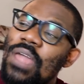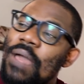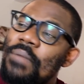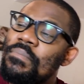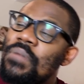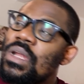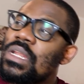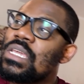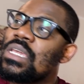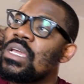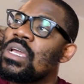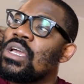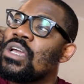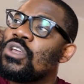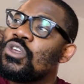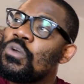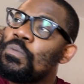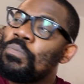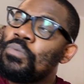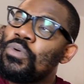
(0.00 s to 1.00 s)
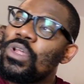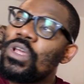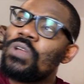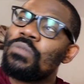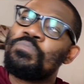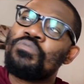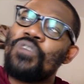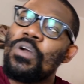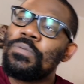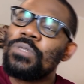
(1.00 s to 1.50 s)
that money. You put it
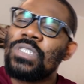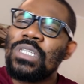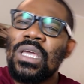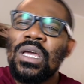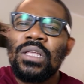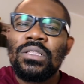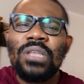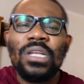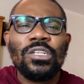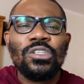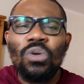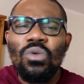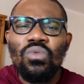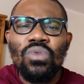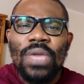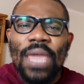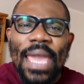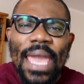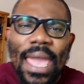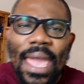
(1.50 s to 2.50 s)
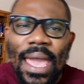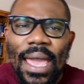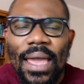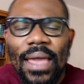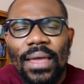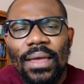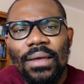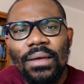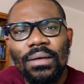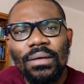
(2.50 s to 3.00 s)
on property. They don't care.
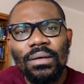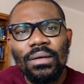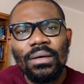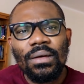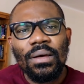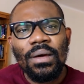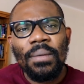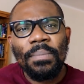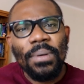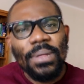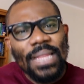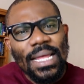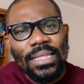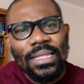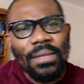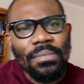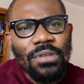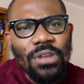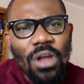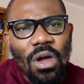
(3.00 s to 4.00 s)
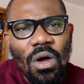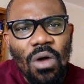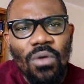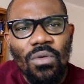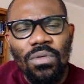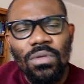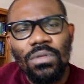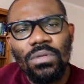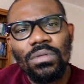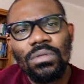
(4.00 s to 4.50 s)
But let them
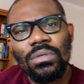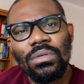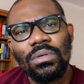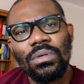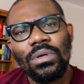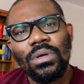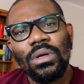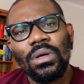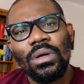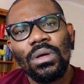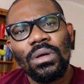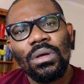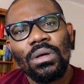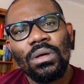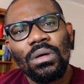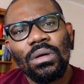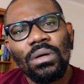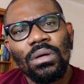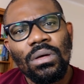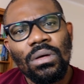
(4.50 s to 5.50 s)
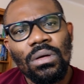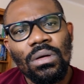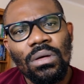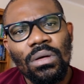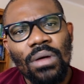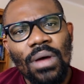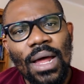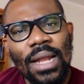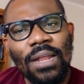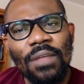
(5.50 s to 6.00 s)
know.
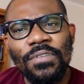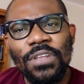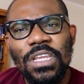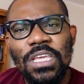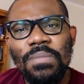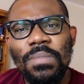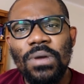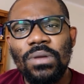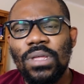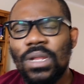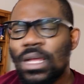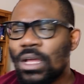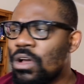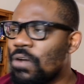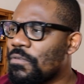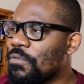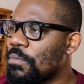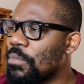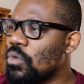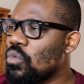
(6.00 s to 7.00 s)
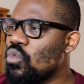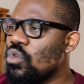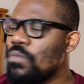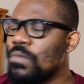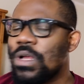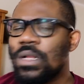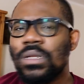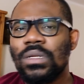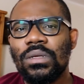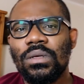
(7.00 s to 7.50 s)
I love an email that I got from a
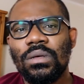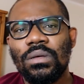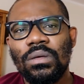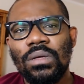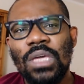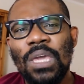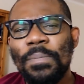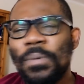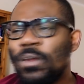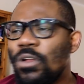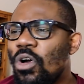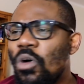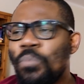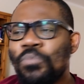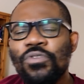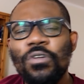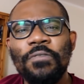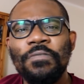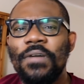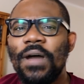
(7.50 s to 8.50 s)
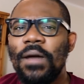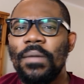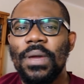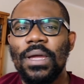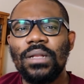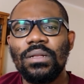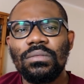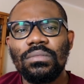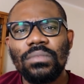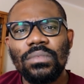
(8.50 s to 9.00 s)
woman. Keep a low profile,
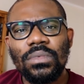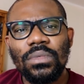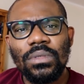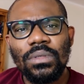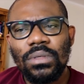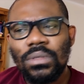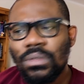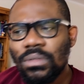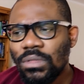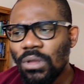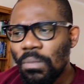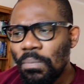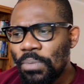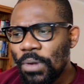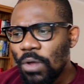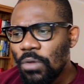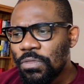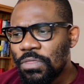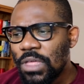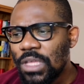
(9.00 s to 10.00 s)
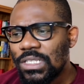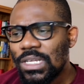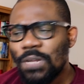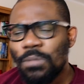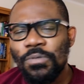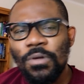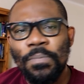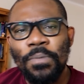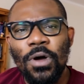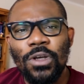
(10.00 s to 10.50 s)
man. Don't blow things out
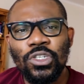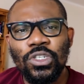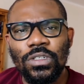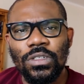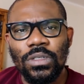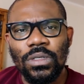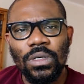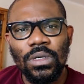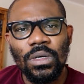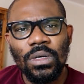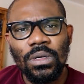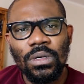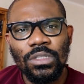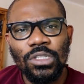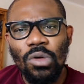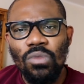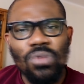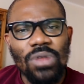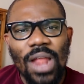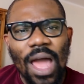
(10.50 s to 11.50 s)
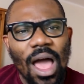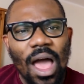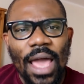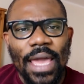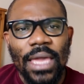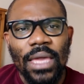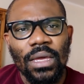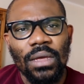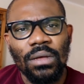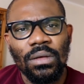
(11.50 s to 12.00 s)
of proportion. Don't
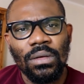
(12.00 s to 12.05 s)
lie.